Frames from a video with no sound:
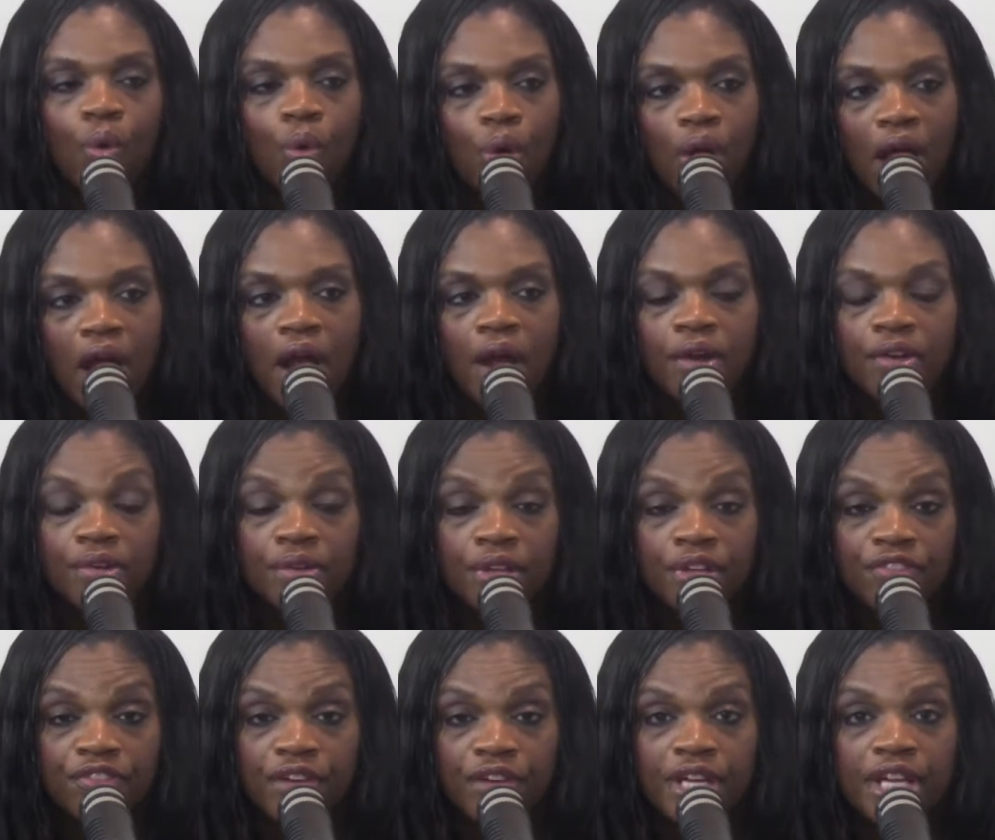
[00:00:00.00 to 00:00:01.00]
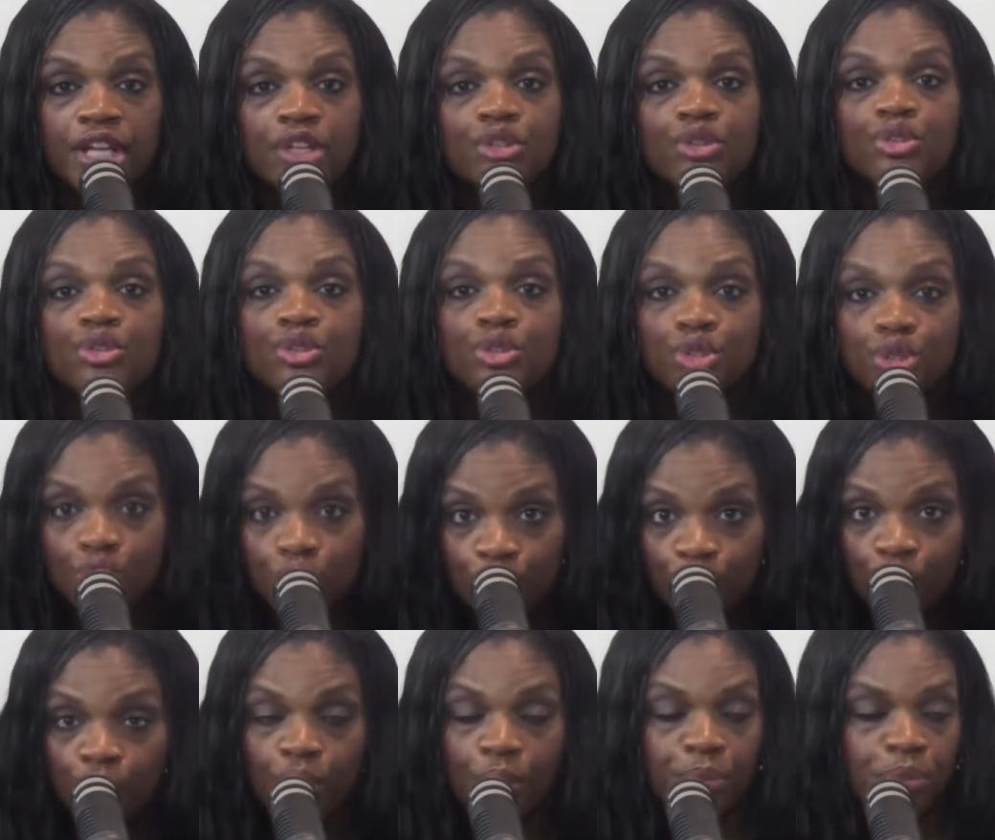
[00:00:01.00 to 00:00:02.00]
or our financials do
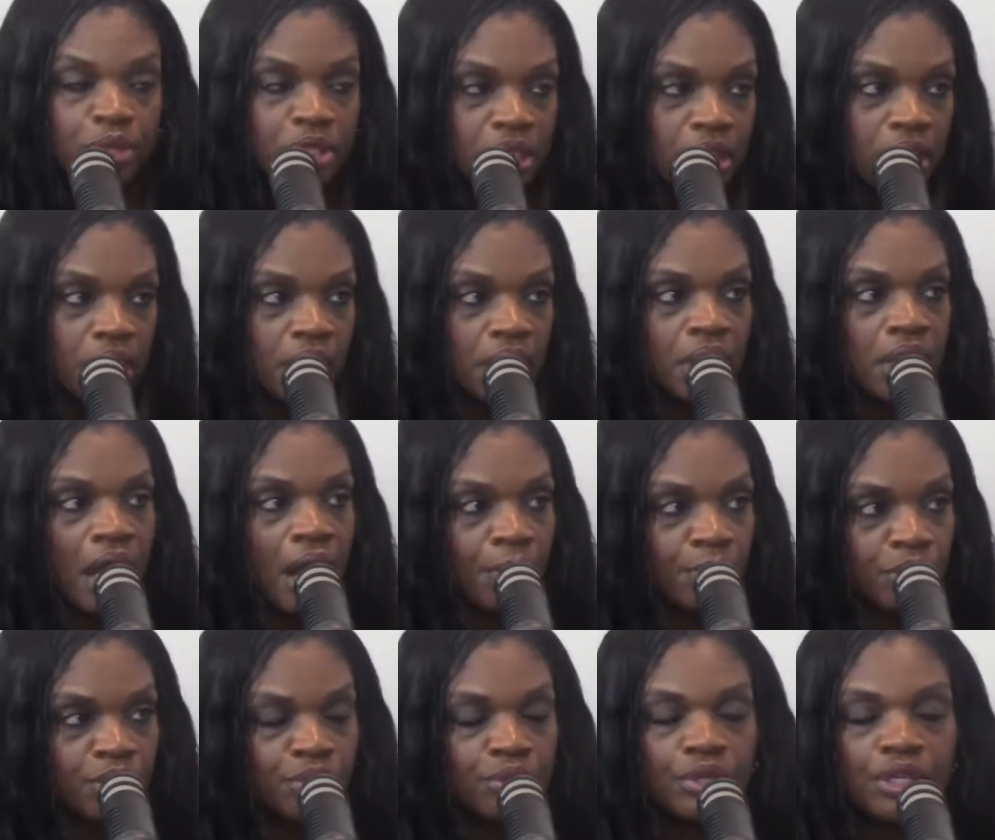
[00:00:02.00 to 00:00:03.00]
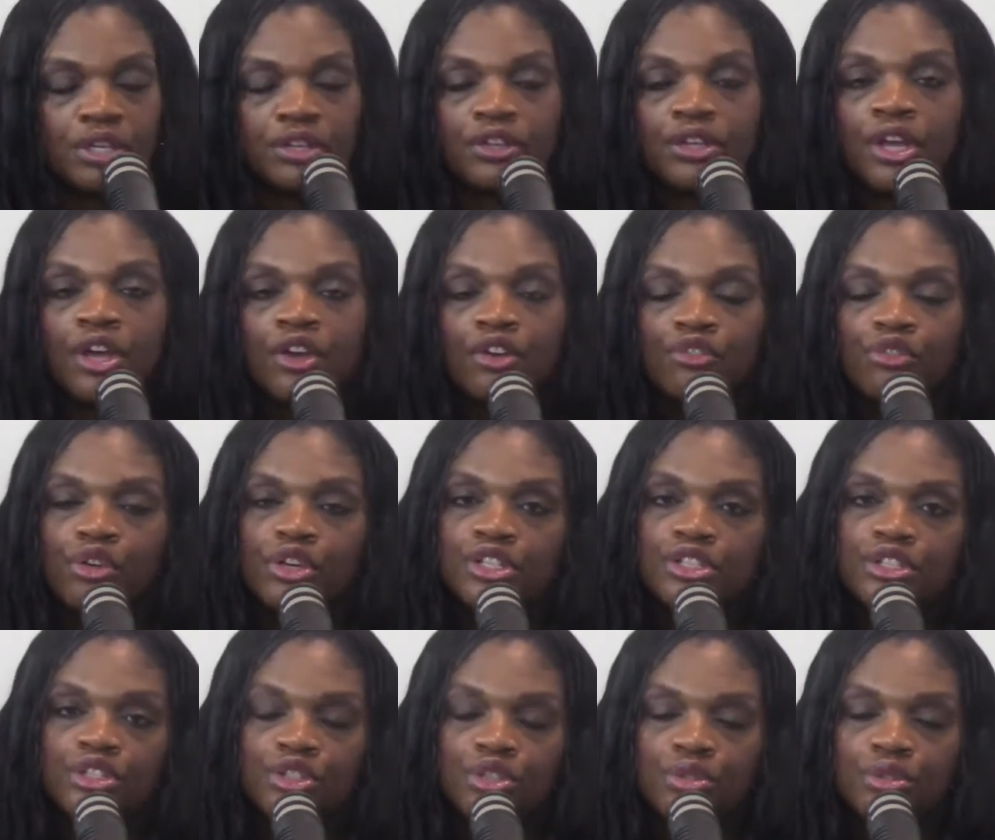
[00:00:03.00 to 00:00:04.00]
represent an opportunity for us
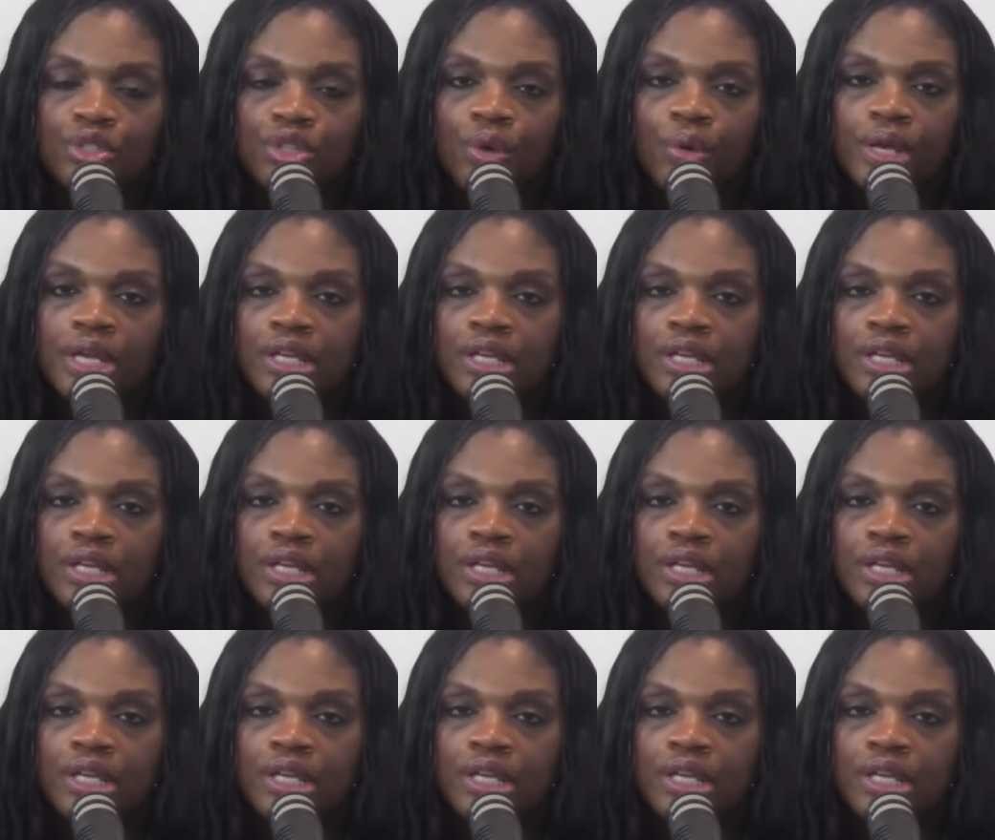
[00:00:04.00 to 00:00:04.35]
to do so.